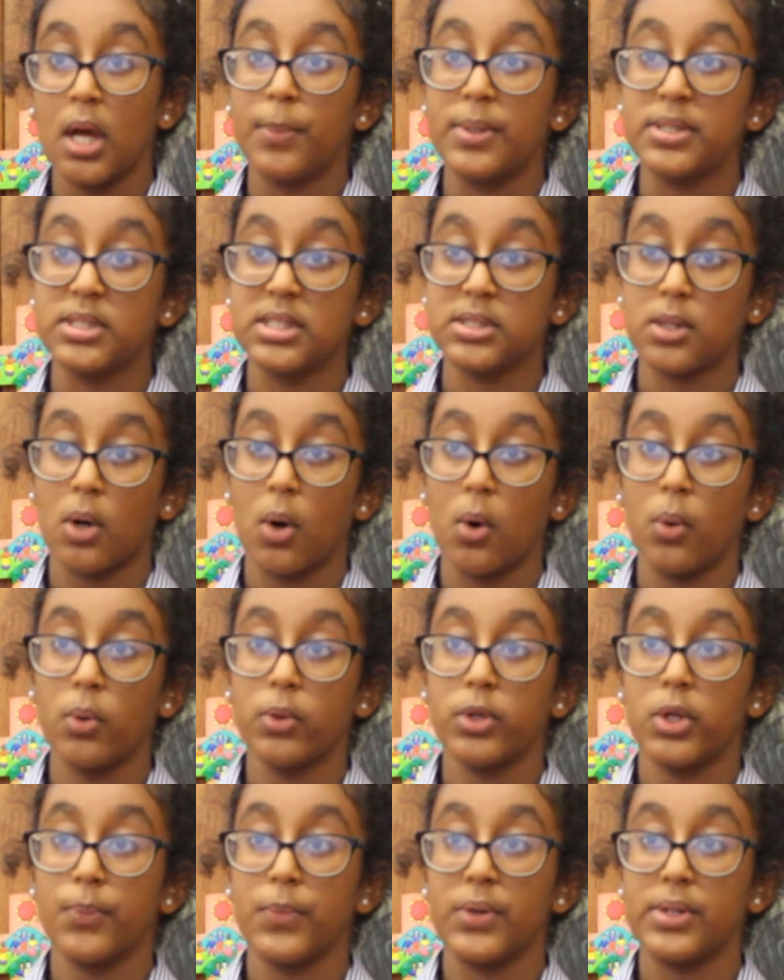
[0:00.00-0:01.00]
but as a
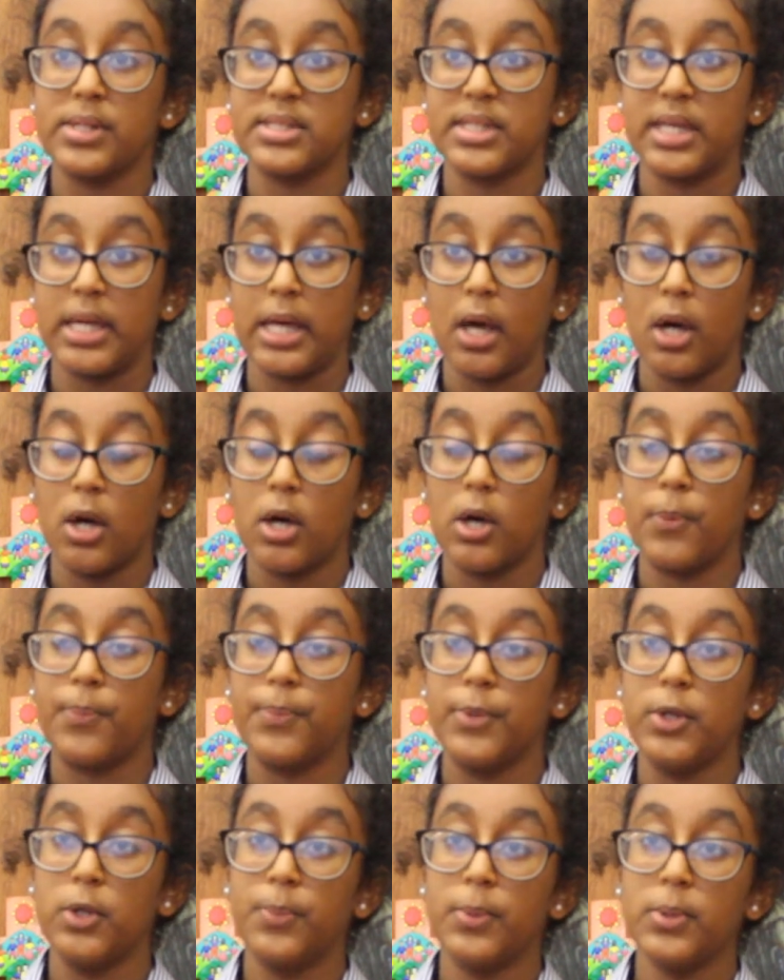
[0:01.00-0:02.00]
whole community of
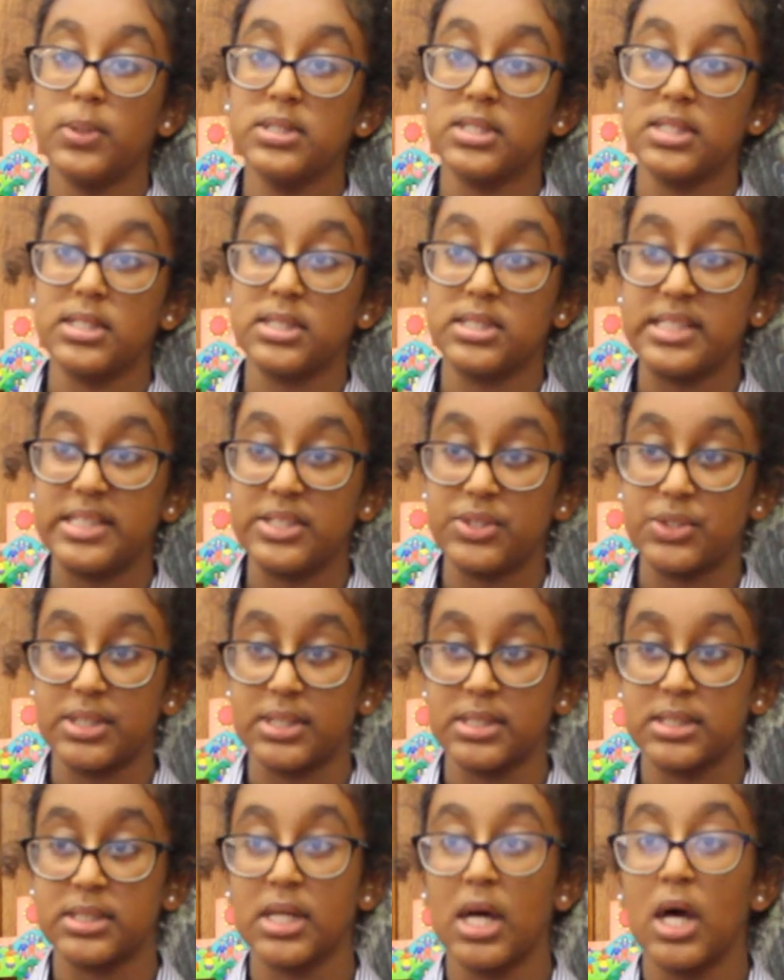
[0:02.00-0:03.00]
pupils and
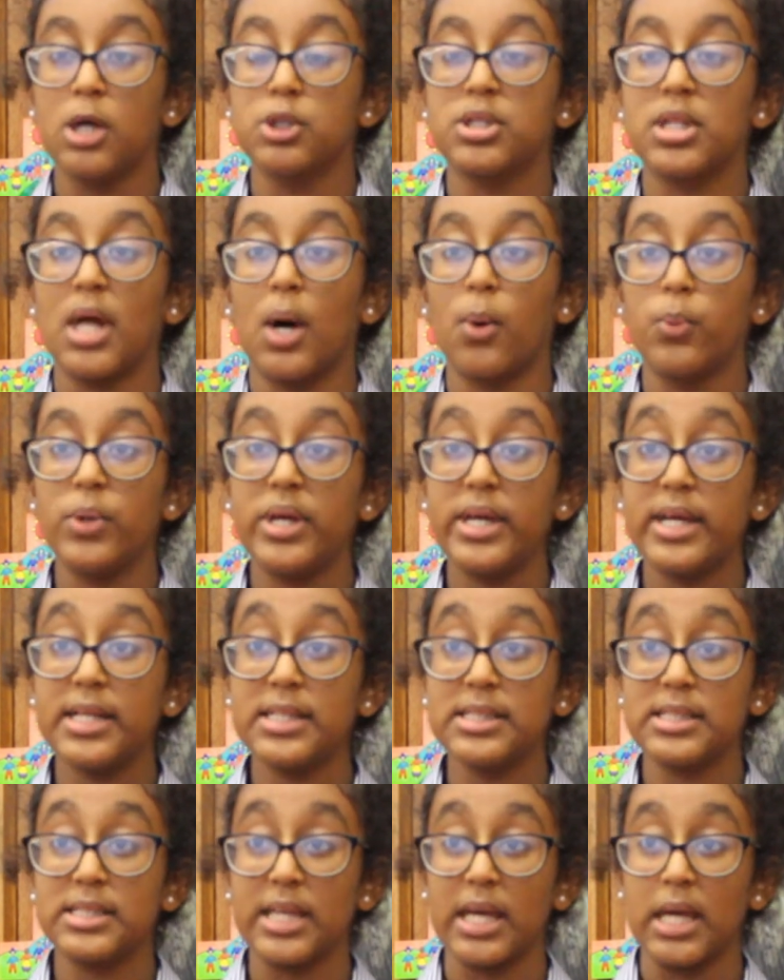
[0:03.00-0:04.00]
teachers, so that we
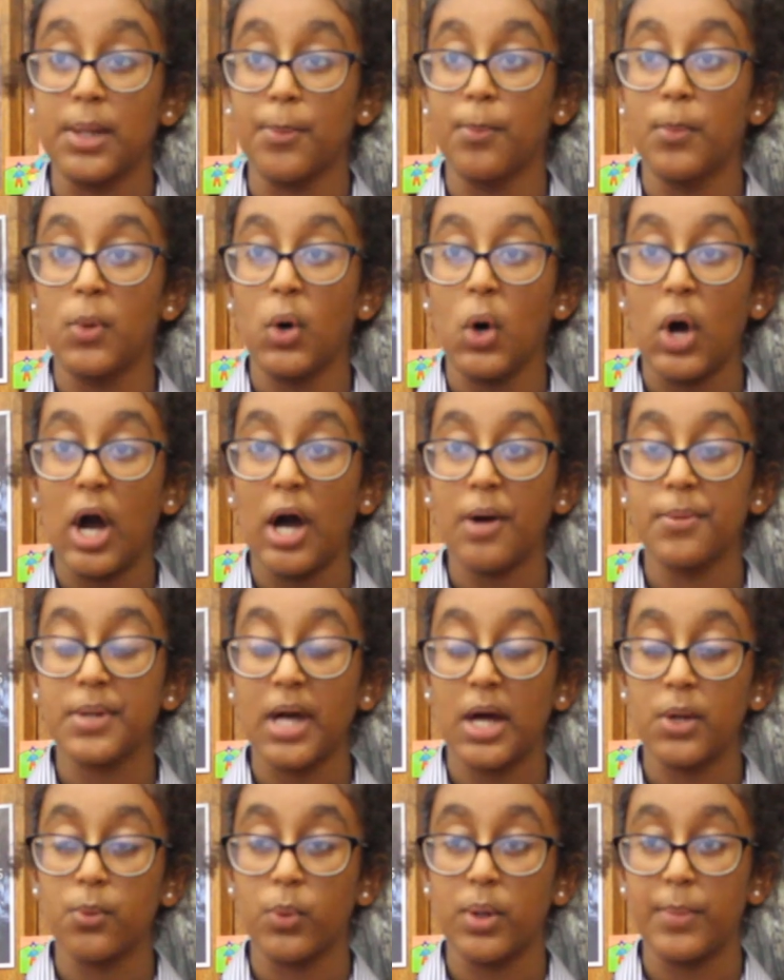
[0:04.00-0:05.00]
can see more
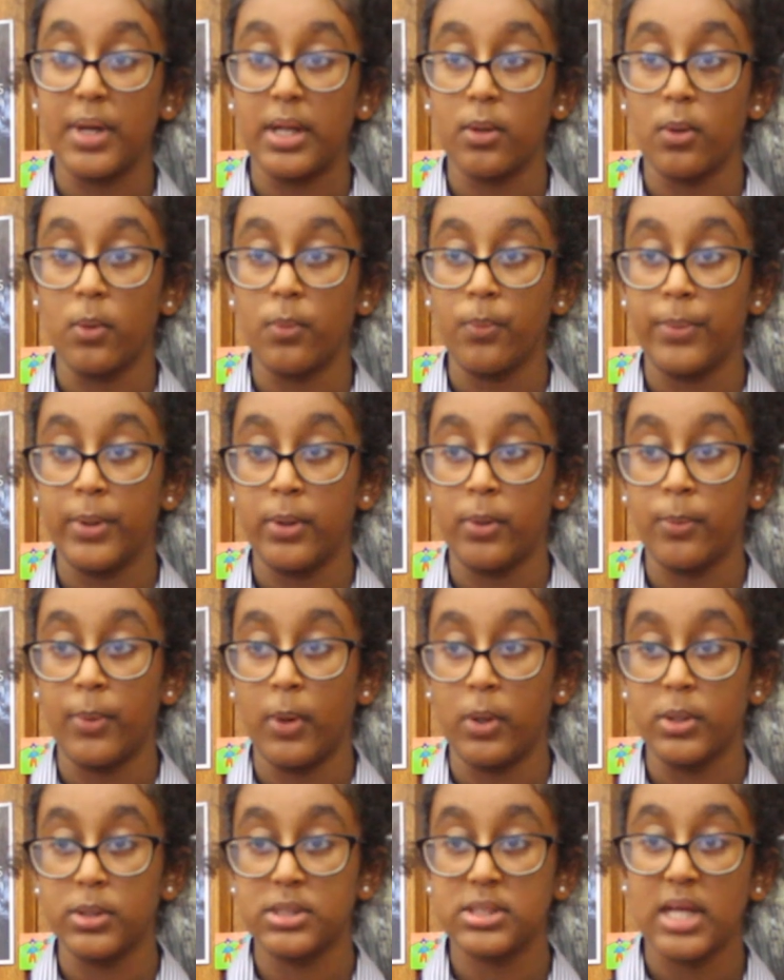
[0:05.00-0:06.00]
Afghan women on
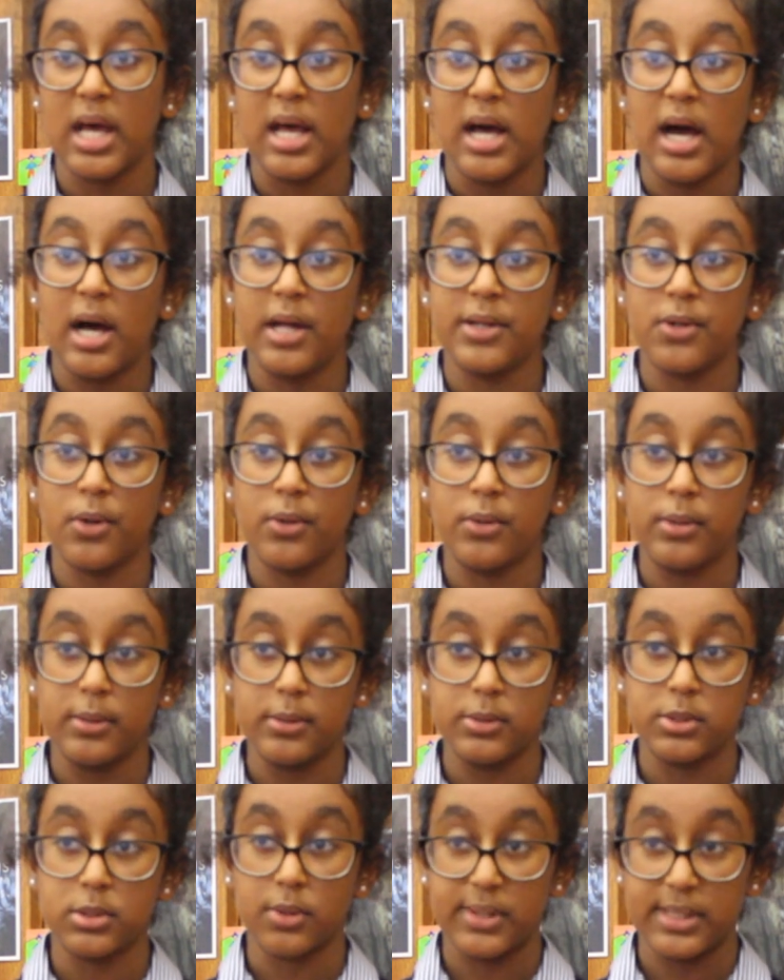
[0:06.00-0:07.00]
billboards and on
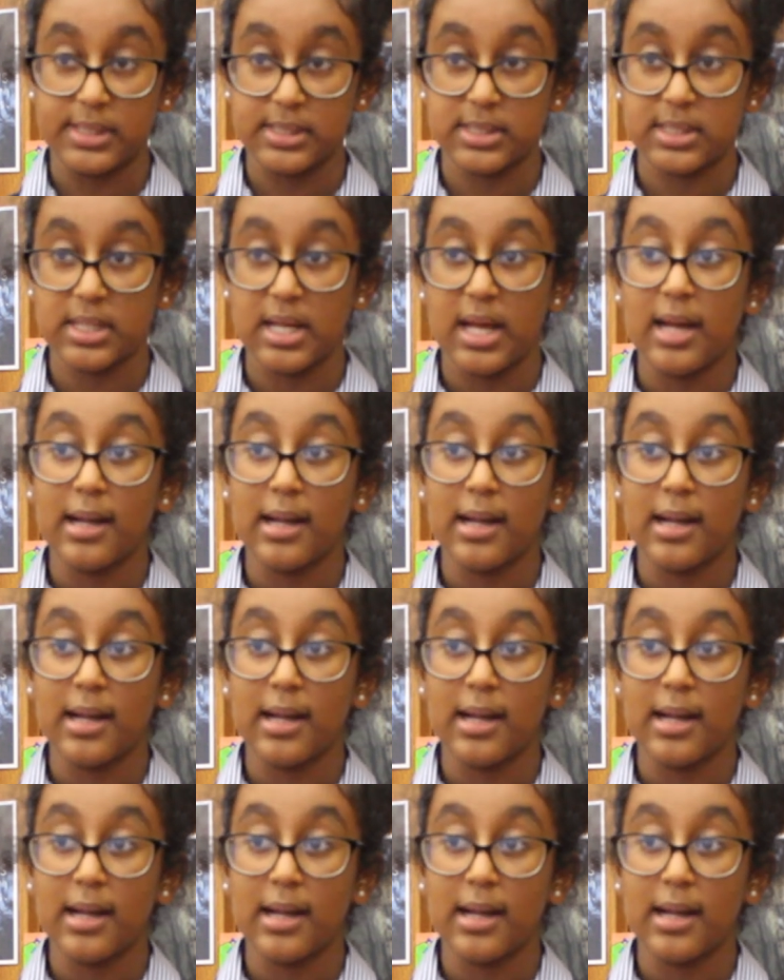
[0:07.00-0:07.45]
news screens,